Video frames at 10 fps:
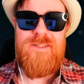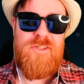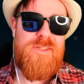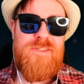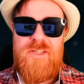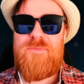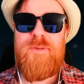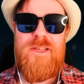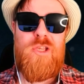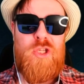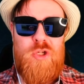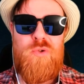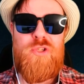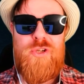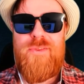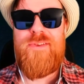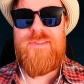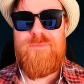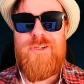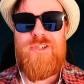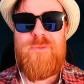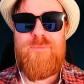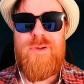she's just being used on this mission.